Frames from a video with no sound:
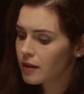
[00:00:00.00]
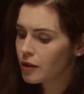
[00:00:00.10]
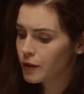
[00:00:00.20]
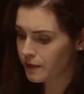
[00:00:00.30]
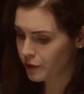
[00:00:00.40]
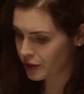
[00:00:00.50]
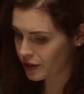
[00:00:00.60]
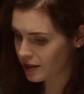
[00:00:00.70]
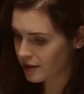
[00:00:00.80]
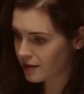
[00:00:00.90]
lots of
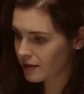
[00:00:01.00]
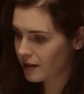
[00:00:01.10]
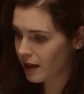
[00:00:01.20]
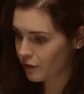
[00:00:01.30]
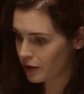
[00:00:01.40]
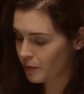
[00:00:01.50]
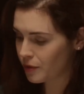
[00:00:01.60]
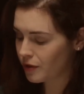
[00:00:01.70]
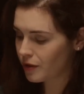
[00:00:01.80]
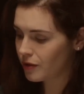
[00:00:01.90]
Christians have read the
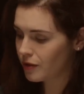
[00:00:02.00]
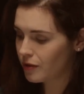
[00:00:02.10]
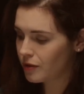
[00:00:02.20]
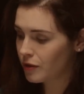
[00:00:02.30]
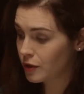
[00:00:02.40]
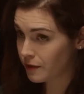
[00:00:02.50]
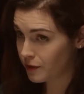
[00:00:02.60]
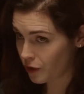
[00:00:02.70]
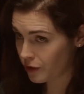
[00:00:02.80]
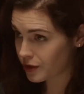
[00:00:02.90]
book, lots of
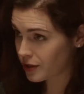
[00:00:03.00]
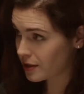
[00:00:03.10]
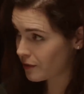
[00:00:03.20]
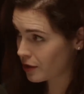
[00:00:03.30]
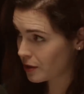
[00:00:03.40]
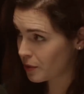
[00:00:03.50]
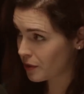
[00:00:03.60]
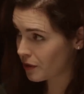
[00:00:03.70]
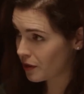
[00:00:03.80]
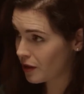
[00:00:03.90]
non-Christians have read the
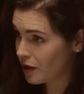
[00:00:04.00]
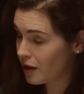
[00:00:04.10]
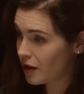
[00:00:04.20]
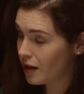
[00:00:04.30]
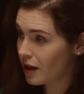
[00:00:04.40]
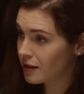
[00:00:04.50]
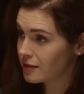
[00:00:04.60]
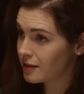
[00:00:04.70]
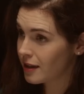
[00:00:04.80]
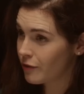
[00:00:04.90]
book,
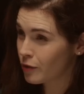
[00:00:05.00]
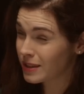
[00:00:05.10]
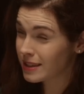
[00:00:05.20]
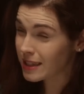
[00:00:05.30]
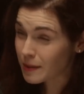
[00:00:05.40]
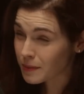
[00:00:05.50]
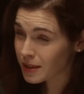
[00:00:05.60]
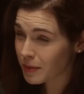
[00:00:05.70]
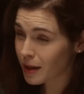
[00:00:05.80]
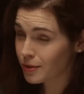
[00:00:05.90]
and everyone seems
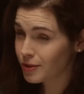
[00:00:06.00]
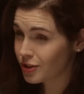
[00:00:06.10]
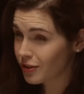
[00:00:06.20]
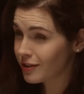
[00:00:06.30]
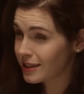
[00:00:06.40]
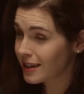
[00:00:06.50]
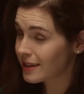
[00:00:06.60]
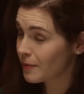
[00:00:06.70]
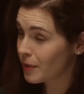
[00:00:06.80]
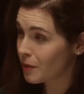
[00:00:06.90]
to be able to generally
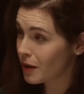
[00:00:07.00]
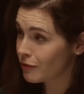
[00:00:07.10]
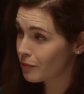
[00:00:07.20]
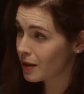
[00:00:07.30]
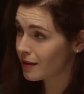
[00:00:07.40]
take something away from